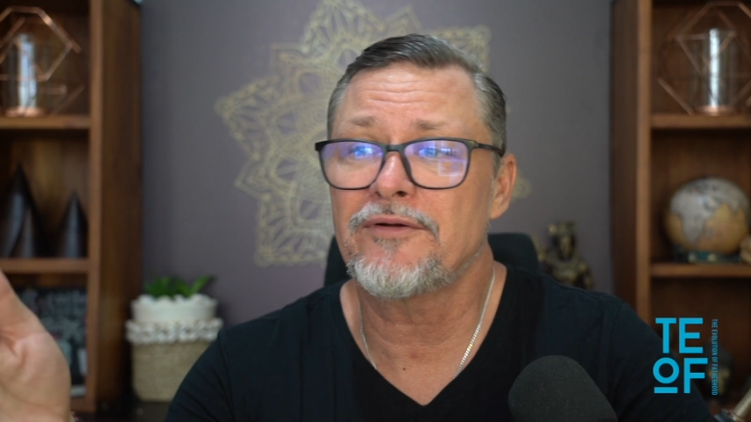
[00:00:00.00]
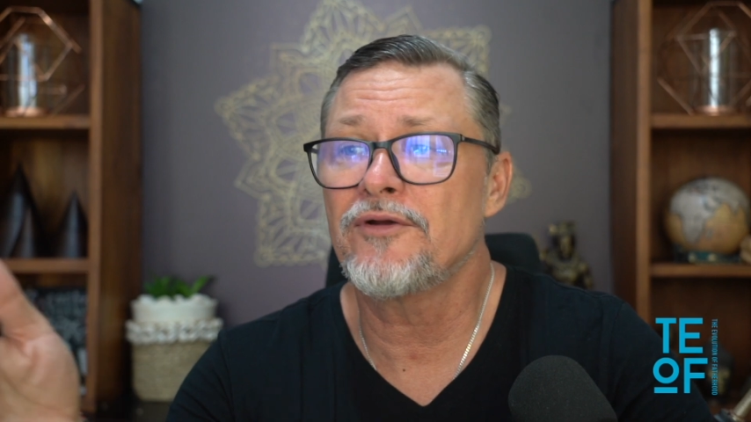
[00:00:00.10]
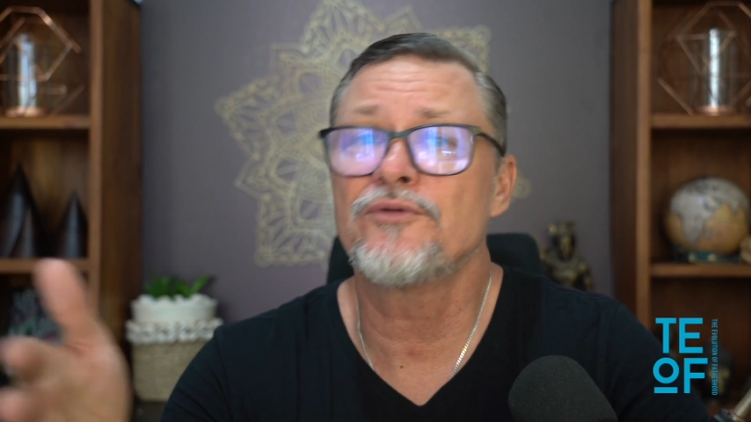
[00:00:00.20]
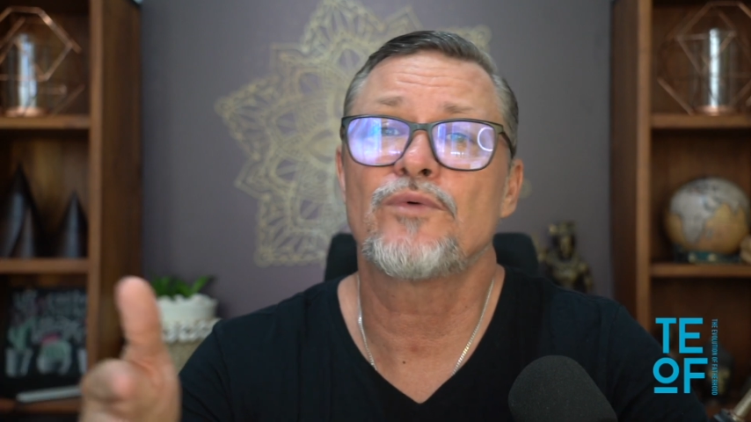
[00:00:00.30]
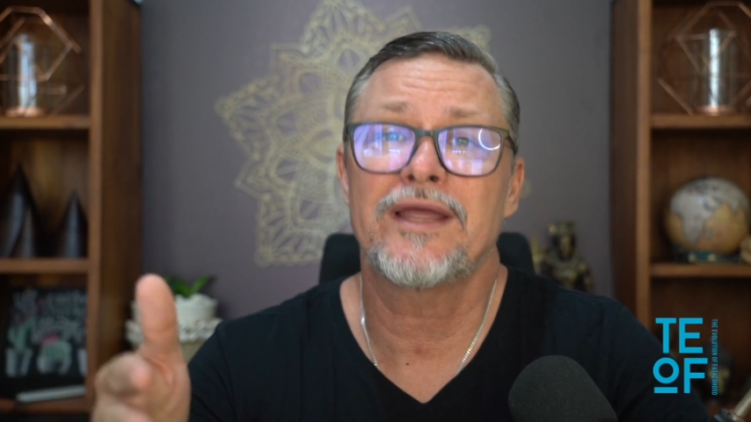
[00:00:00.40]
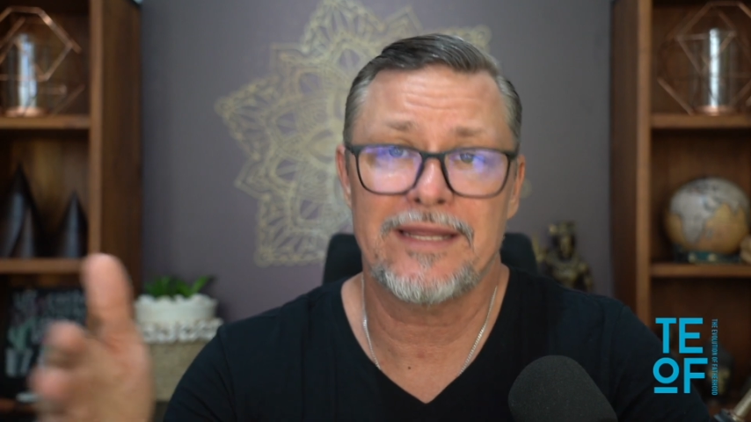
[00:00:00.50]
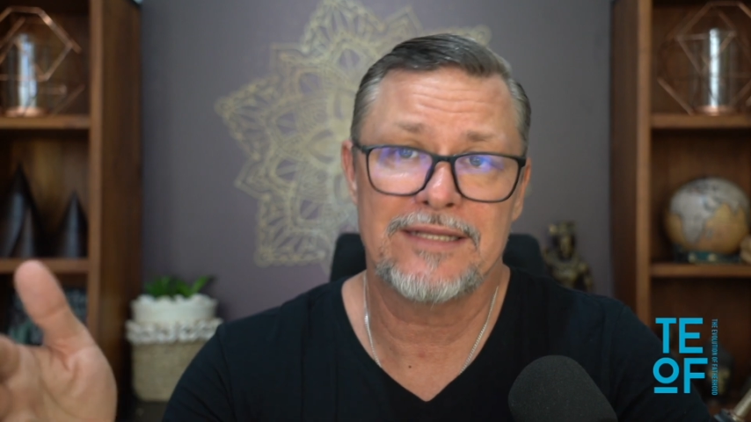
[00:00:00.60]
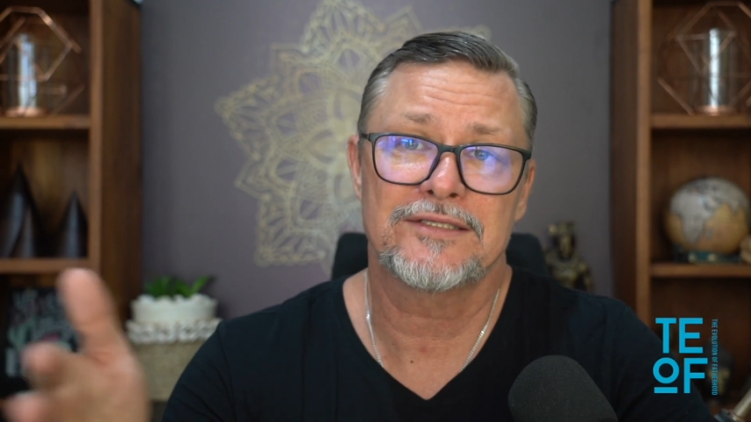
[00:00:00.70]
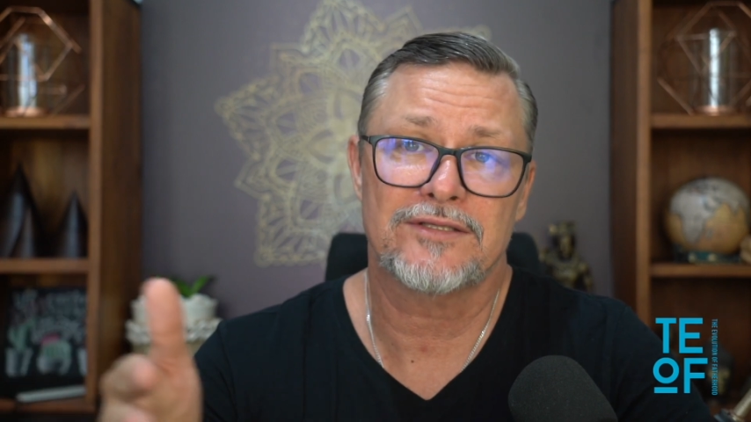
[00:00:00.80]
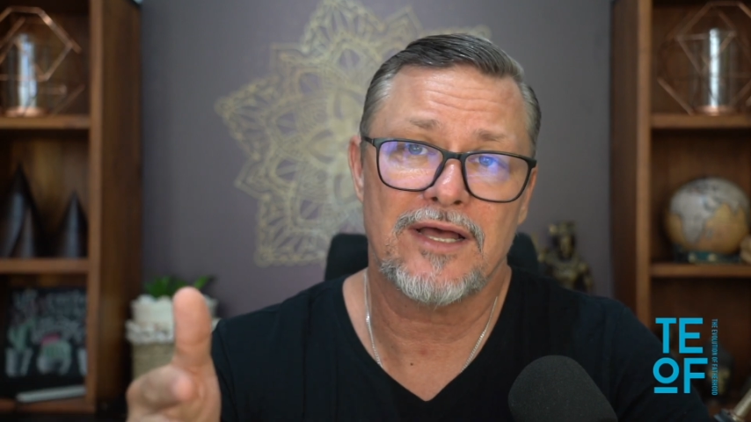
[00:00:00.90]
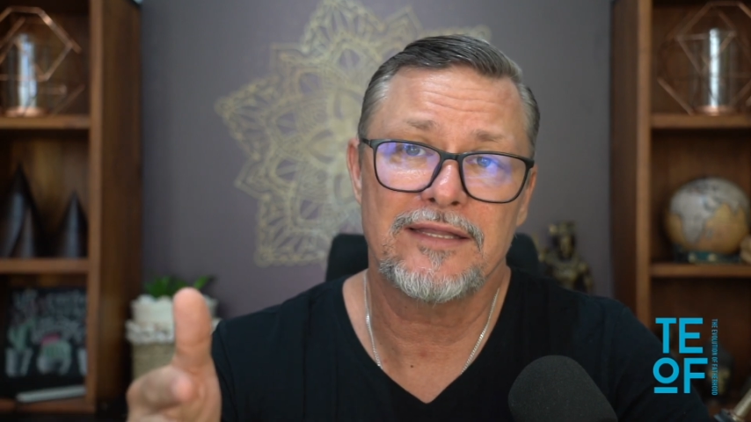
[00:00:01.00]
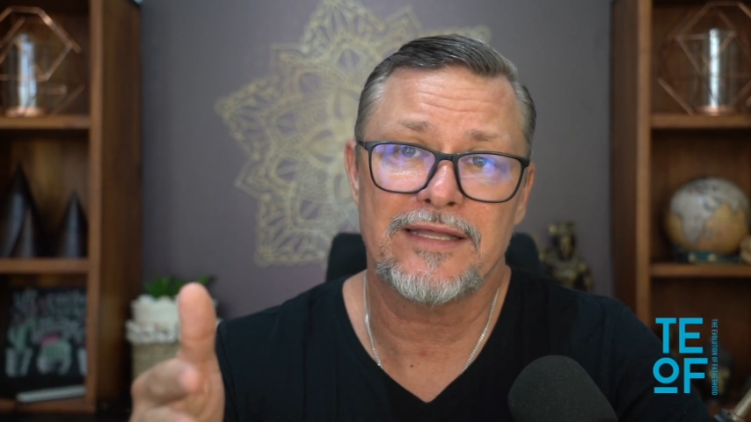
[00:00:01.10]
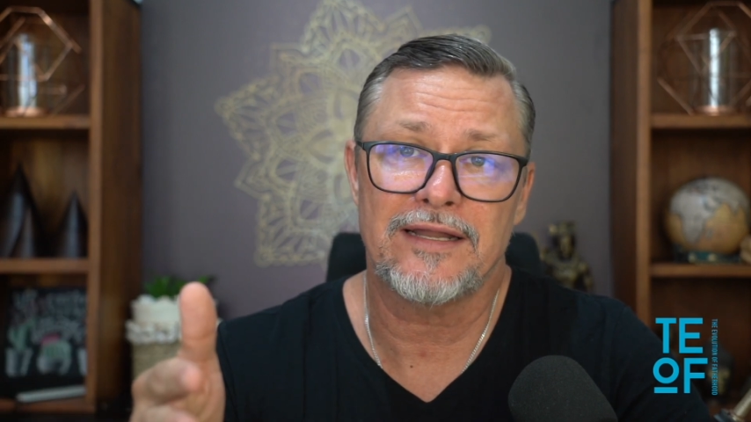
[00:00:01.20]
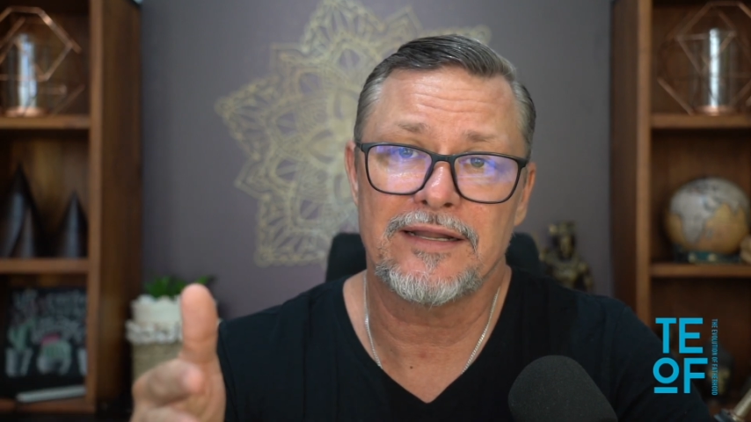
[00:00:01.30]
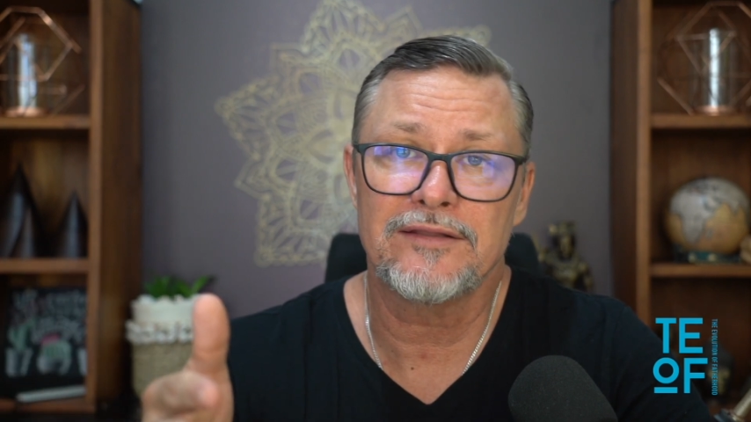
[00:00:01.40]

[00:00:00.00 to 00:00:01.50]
own way inside that.